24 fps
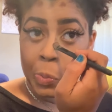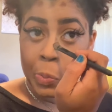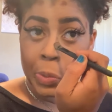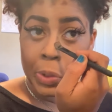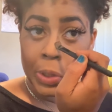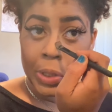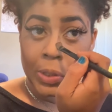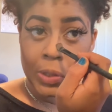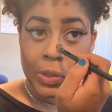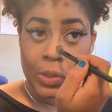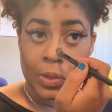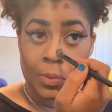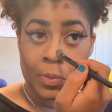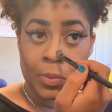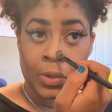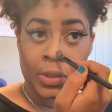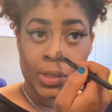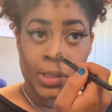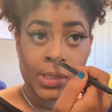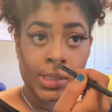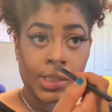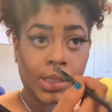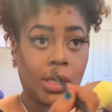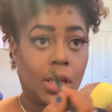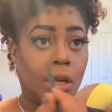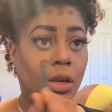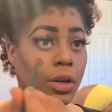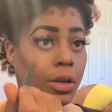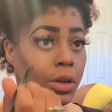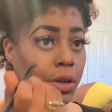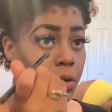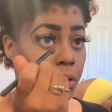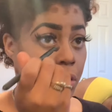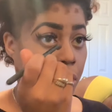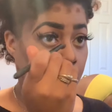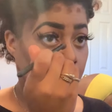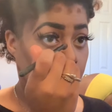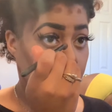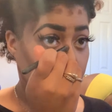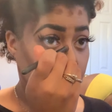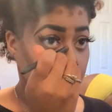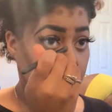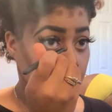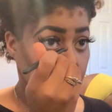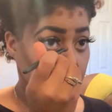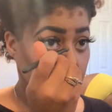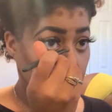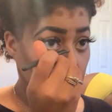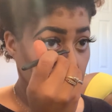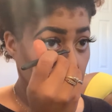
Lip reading: put some on the side of your nose.